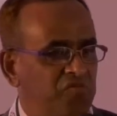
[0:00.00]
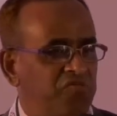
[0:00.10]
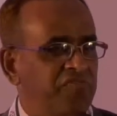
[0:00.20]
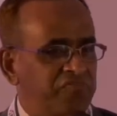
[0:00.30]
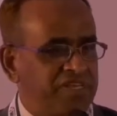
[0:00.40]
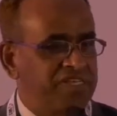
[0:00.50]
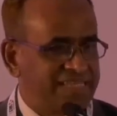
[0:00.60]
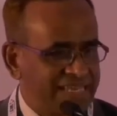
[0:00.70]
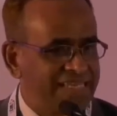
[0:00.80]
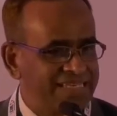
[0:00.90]
50
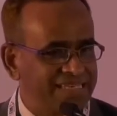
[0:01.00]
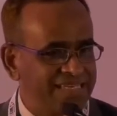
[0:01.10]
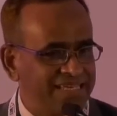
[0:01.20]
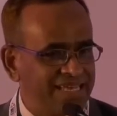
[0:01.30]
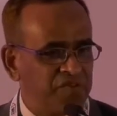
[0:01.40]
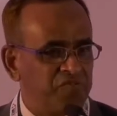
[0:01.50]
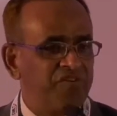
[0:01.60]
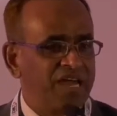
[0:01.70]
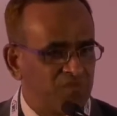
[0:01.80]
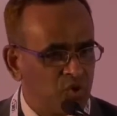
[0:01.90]
seas and
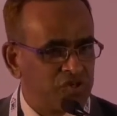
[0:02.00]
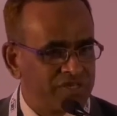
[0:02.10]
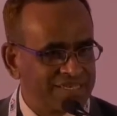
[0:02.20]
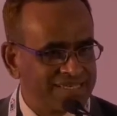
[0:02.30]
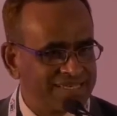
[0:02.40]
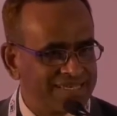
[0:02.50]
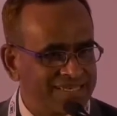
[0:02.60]
5 oceans.